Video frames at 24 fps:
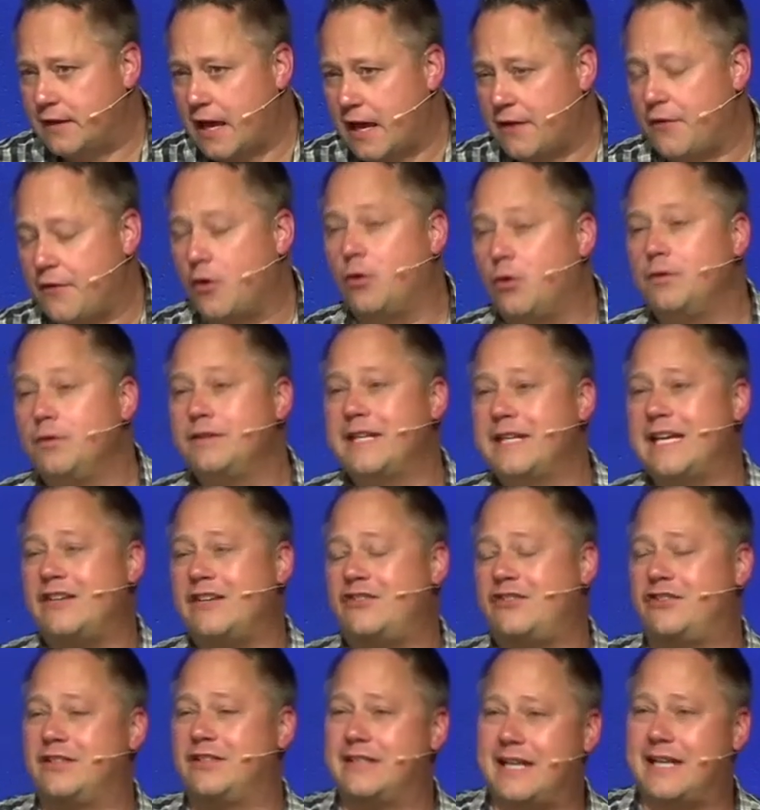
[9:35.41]
out of the whole
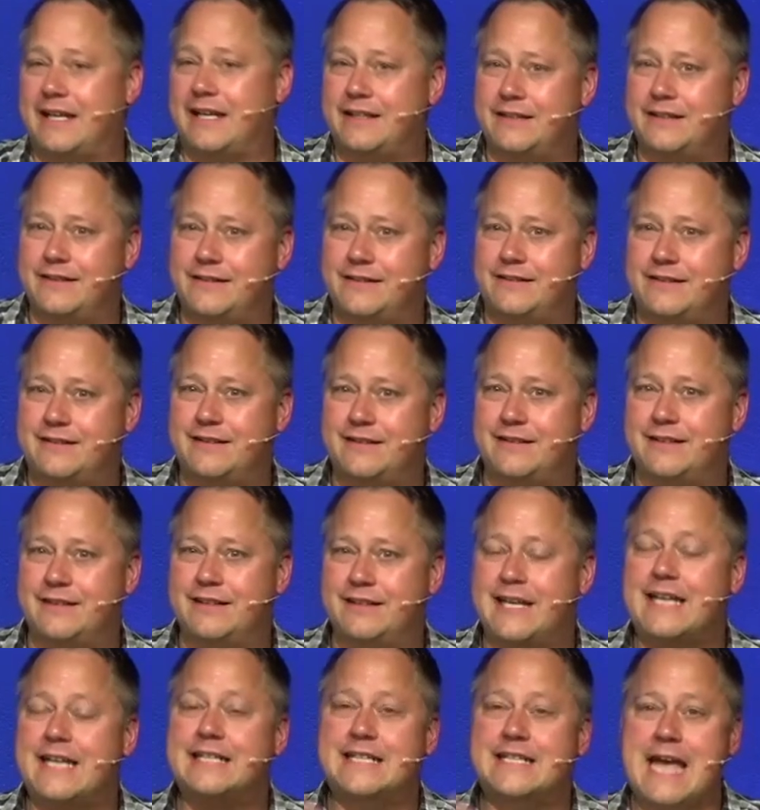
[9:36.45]
nation that is
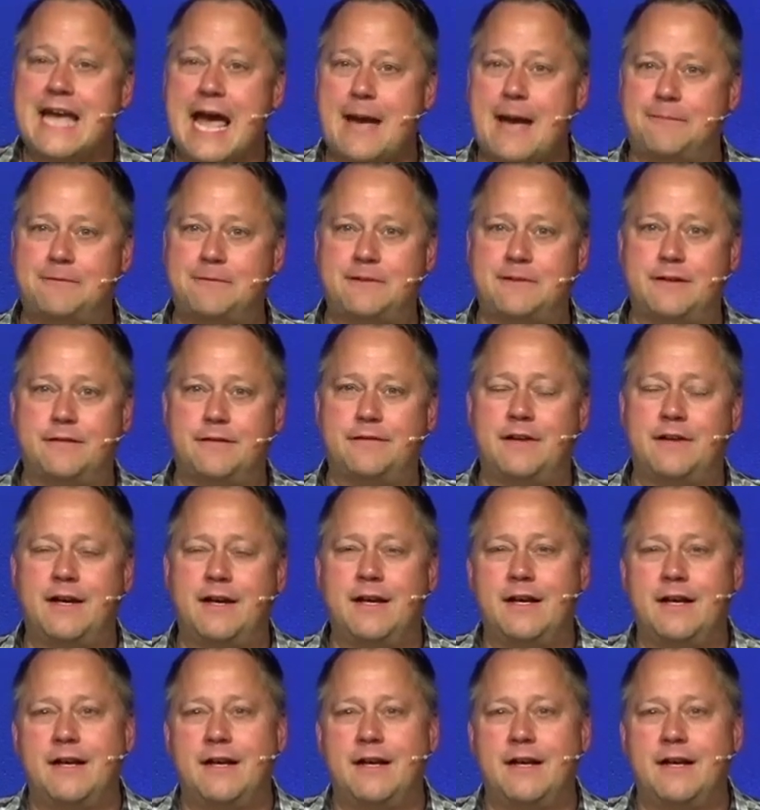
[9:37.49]
led captive.